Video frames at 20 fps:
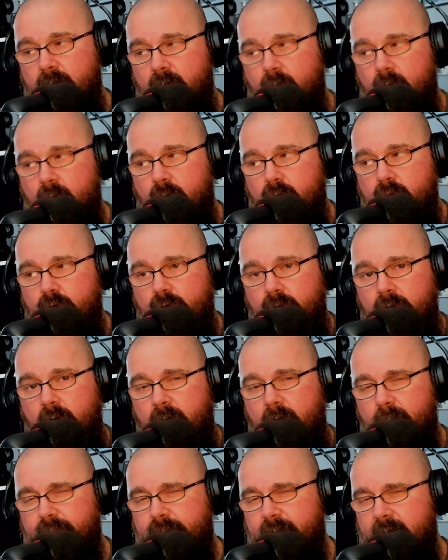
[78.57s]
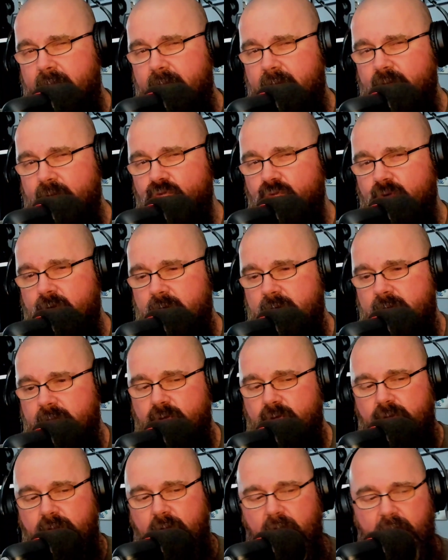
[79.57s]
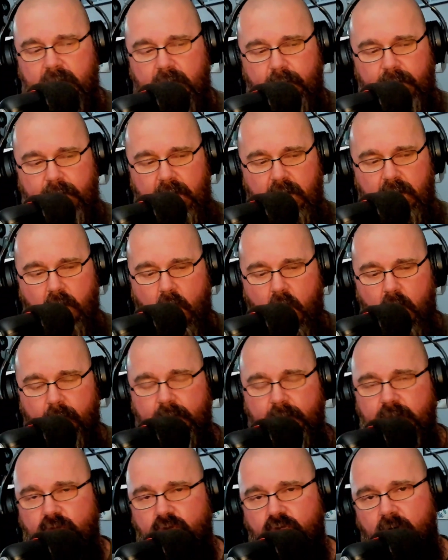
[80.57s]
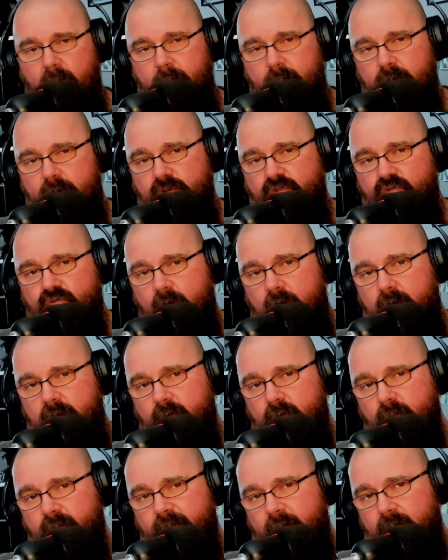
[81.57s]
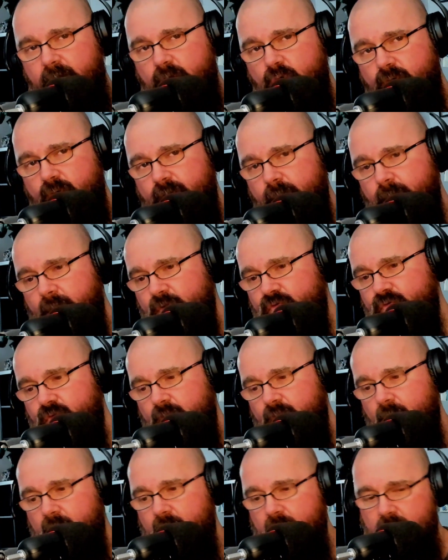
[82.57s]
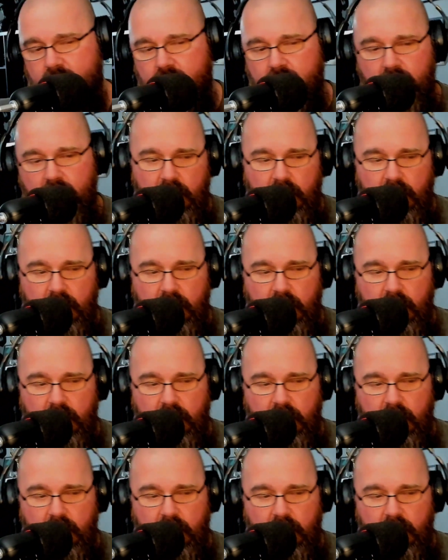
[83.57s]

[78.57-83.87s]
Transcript: You're not planting trees. There's not like a big carbon scrubber in Toronto, Vancouver, Montreal.